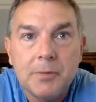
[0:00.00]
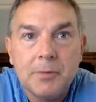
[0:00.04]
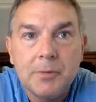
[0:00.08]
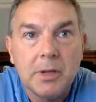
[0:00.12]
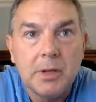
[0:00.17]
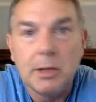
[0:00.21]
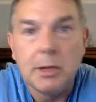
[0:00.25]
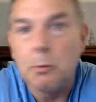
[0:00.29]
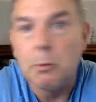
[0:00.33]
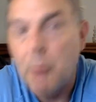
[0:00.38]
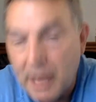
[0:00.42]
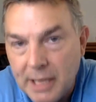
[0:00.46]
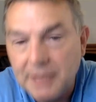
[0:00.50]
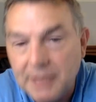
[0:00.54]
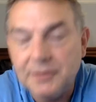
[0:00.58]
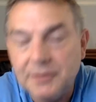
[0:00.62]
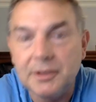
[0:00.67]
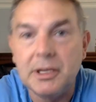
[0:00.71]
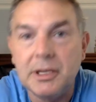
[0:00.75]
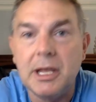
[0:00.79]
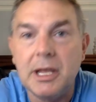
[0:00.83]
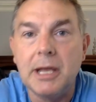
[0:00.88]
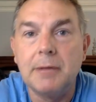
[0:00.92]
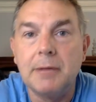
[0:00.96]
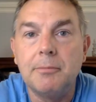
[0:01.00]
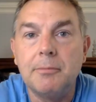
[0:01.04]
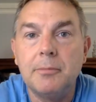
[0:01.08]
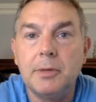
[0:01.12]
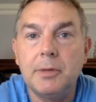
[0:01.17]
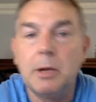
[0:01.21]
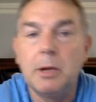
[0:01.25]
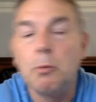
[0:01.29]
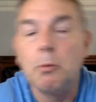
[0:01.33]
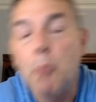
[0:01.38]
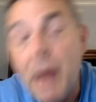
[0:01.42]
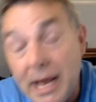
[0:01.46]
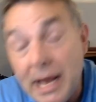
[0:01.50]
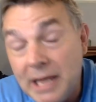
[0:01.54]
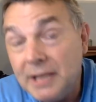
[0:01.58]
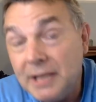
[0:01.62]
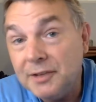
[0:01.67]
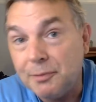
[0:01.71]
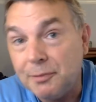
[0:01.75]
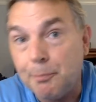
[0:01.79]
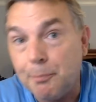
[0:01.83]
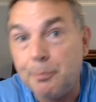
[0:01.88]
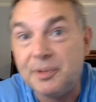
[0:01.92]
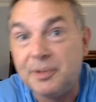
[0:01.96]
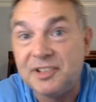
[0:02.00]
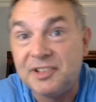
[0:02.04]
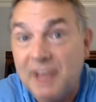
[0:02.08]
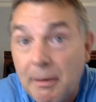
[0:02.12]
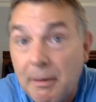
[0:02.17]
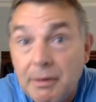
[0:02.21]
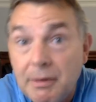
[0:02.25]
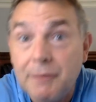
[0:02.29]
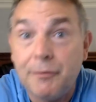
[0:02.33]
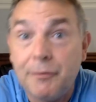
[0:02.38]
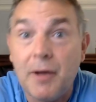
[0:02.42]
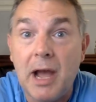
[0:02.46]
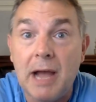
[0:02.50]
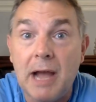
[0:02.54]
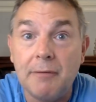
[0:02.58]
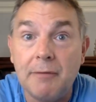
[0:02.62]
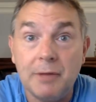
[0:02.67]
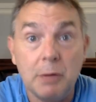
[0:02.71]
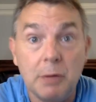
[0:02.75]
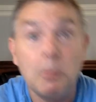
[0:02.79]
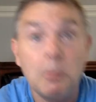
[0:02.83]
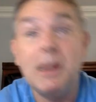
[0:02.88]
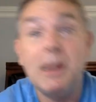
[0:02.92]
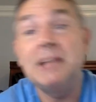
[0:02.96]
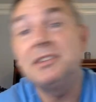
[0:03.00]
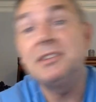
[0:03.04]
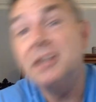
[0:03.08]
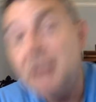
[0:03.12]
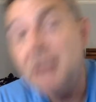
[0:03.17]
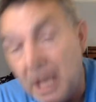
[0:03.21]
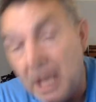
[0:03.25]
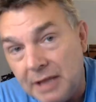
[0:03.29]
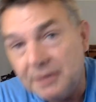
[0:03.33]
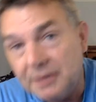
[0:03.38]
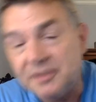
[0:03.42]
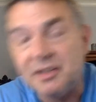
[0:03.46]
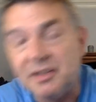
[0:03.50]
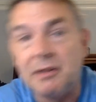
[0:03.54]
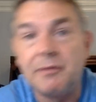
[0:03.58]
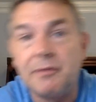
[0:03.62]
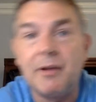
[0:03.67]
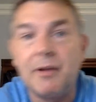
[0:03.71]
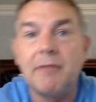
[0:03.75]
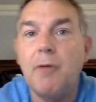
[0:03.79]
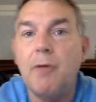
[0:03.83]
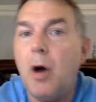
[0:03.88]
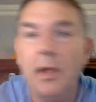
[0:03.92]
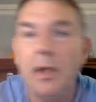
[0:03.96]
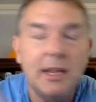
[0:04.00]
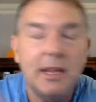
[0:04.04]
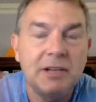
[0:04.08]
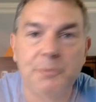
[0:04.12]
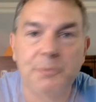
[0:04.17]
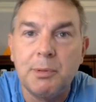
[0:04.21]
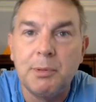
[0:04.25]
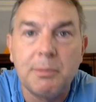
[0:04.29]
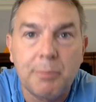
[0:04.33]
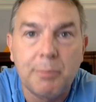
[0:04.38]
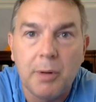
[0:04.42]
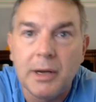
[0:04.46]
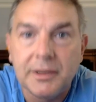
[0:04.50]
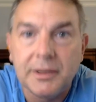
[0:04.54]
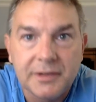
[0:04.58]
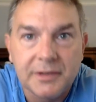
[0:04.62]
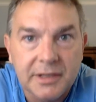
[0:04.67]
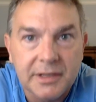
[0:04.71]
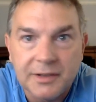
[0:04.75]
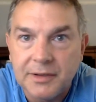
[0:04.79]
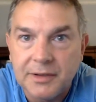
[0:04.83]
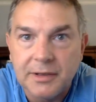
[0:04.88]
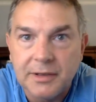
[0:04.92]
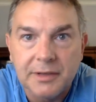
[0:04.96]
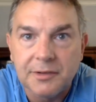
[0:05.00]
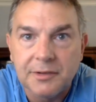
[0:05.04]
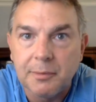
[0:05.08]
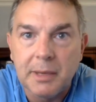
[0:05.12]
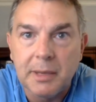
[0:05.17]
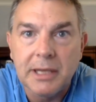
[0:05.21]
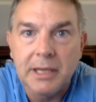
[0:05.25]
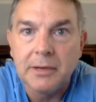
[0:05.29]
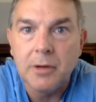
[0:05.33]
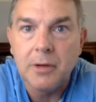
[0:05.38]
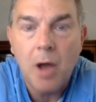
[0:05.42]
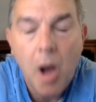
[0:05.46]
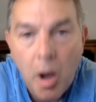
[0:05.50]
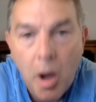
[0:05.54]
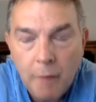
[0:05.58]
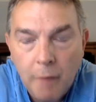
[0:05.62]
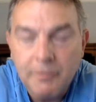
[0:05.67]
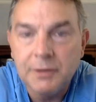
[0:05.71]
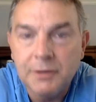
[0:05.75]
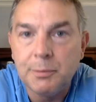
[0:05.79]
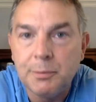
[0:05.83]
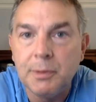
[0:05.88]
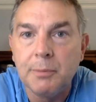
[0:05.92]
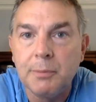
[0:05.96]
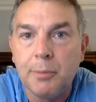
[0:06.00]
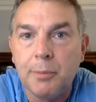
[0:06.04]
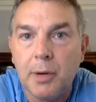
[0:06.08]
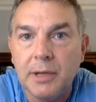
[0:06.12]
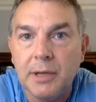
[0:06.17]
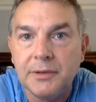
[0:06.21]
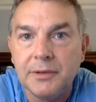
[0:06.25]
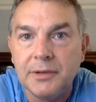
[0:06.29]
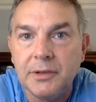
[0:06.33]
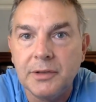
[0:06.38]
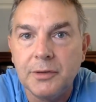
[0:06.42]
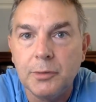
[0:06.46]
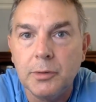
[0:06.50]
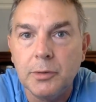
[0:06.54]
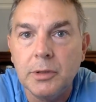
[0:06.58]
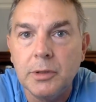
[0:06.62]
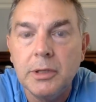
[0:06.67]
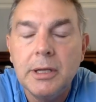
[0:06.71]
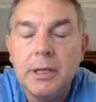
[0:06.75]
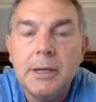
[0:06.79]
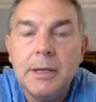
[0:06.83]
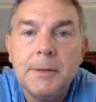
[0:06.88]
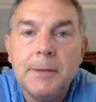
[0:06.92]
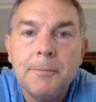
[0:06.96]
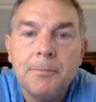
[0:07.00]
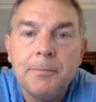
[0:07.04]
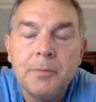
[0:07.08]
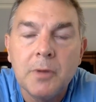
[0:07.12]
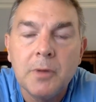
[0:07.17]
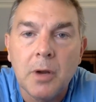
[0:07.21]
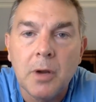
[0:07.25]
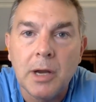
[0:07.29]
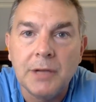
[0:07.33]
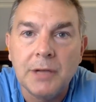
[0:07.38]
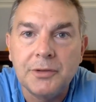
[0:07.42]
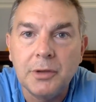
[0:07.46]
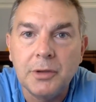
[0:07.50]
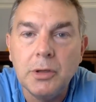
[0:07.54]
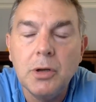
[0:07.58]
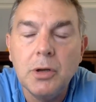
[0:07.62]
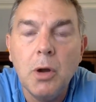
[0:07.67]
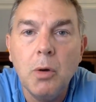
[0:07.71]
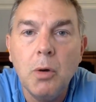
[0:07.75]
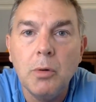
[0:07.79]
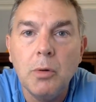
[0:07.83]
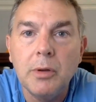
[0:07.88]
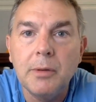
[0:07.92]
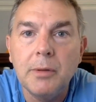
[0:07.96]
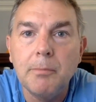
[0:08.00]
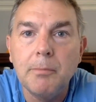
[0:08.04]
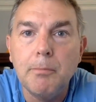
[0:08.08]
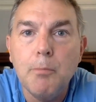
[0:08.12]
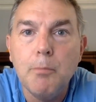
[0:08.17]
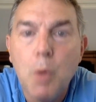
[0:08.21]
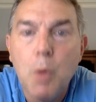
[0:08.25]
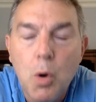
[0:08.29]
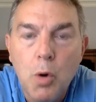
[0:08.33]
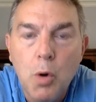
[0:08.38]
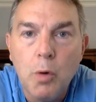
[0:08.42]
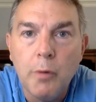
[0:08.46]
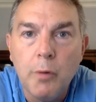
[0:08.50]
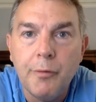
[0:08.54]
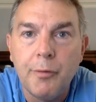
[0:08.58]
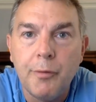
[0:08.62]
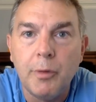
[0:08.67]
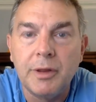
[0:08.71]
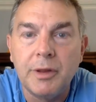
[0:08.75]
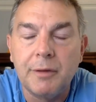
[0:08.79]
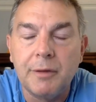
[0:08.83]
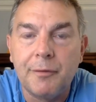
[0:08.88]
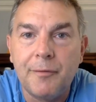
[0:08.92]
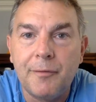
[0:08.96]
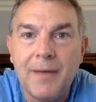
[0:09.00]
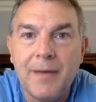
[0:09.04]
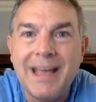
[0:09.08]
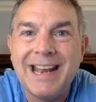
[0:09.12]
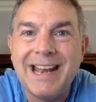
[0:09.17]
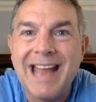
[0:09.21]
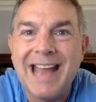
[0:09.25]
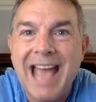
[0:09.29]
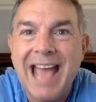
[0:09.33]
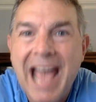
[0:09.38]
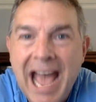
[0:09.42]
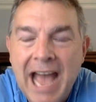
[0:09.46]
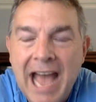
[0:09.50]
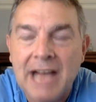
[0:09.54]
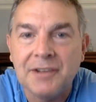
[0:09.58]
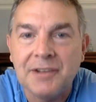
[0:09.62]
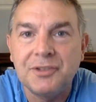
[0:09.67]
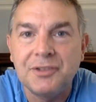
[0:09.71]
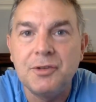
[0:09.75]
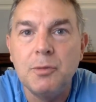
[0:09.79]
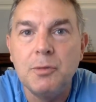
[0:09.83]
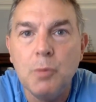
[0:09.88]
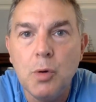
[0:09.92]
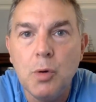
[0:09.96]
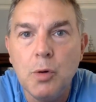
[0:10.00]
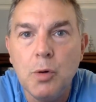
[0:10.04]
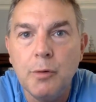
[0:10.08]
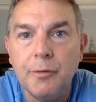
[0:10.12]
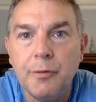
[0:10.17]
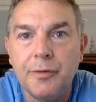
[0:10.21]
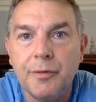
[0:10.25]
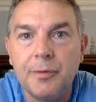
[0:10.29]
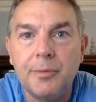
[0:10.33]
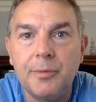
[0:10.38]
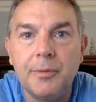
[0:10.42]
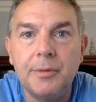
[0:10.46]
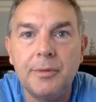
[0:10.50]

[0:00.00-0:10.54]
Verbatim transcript: they raise again they raise 75 they raise another 75 all that's been priced into this man all that's been priced into it all right so you don't move when the fed acts you move